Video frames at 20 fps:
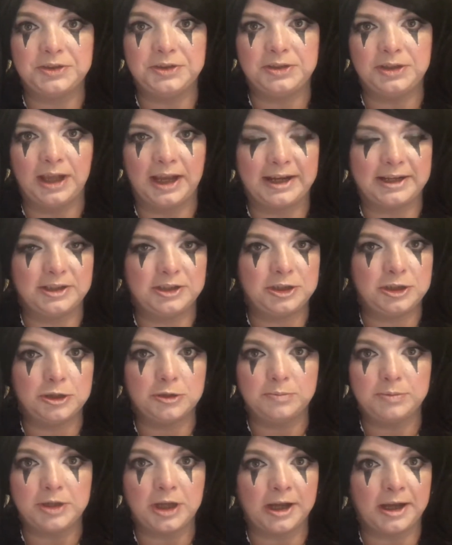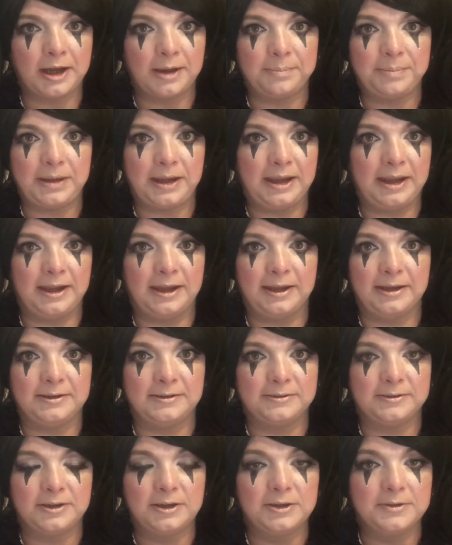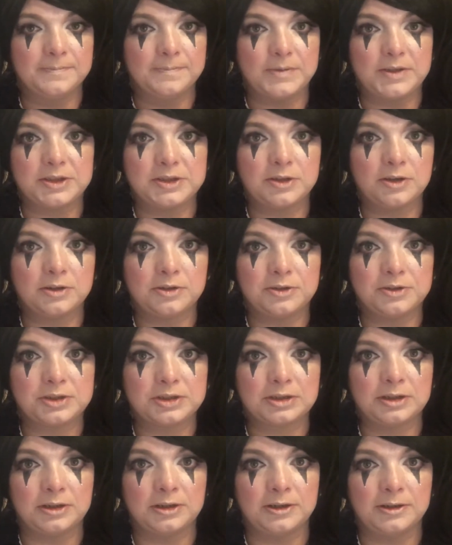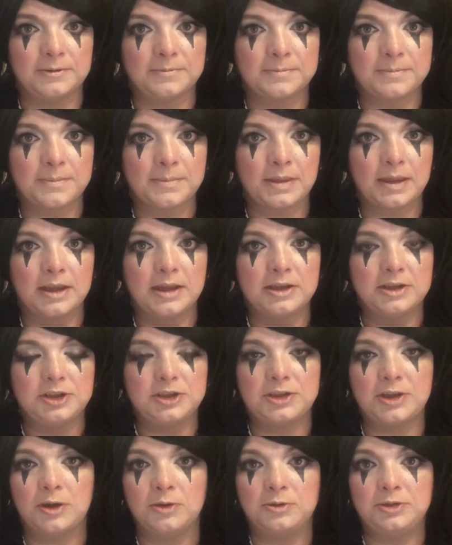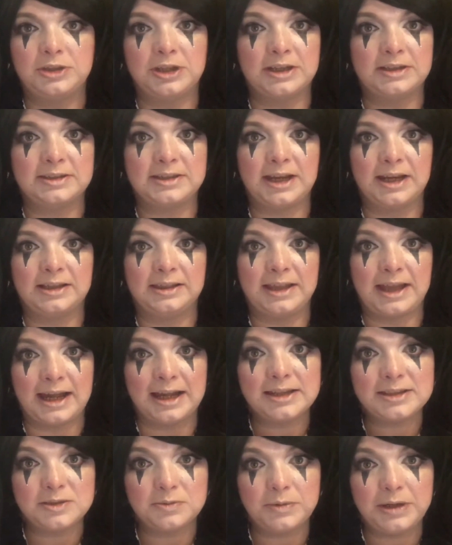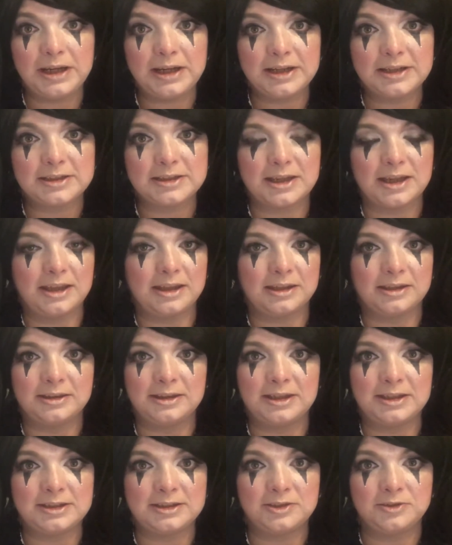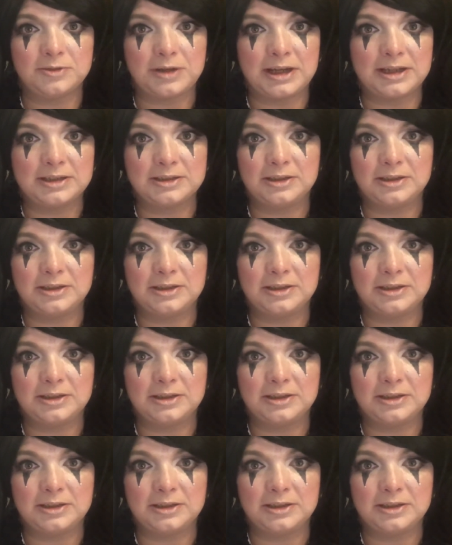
like tube top and circle skirt. So just like last week's, this dress